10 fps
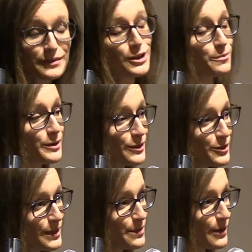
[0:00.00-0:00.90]
We hope you
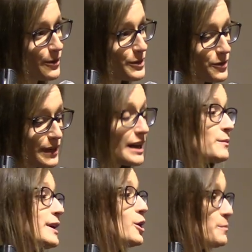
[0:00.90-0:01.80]
enjoyed the poetry and
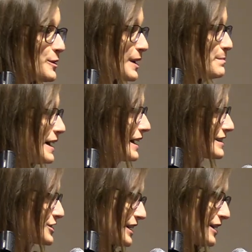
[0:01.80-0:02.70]
we hope you come back
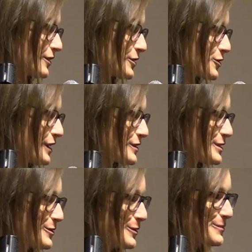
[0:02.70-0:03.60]
to check out our trails
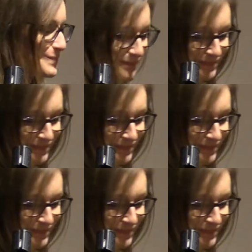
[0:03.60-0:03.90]
soon.